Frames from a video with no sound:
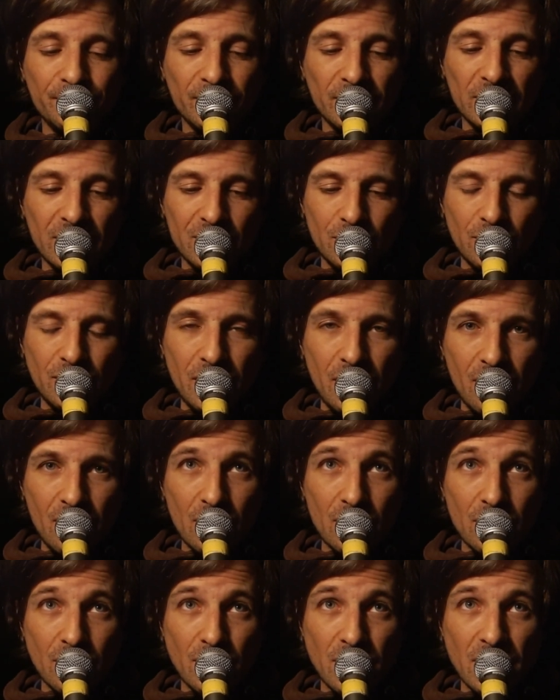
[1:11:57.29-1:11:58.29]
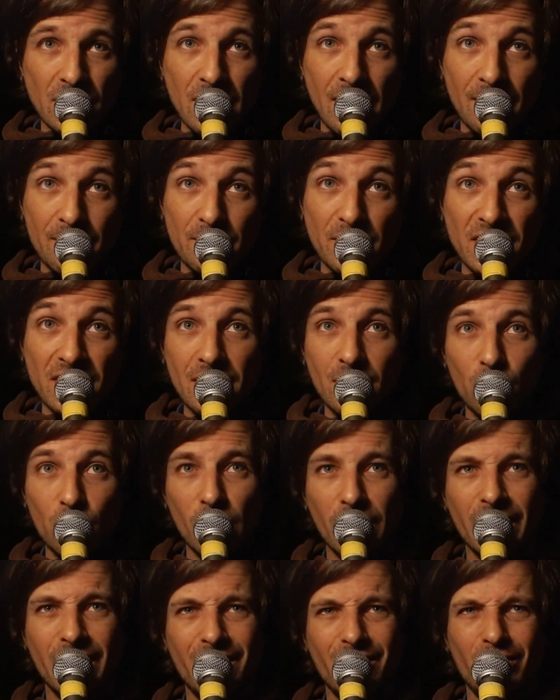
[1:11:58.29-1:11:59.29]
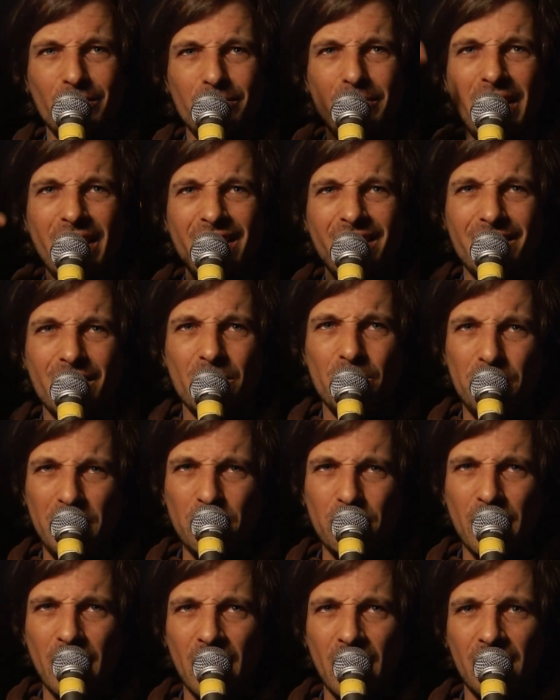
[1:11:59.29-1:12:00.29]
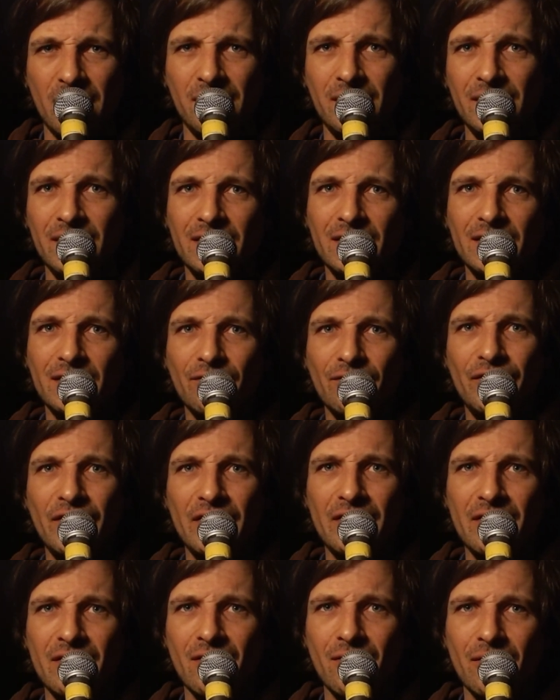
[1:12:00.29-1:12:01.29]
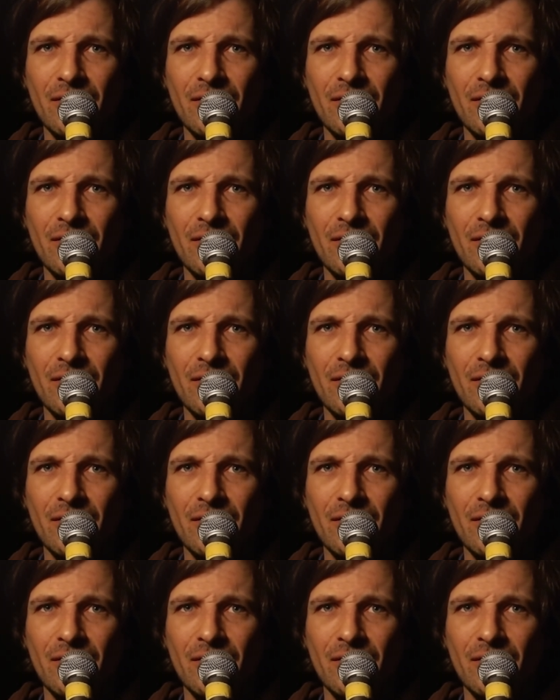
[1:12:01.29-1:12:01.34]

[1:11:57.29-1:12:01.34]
Who knows? I'm still working on making the pipa video.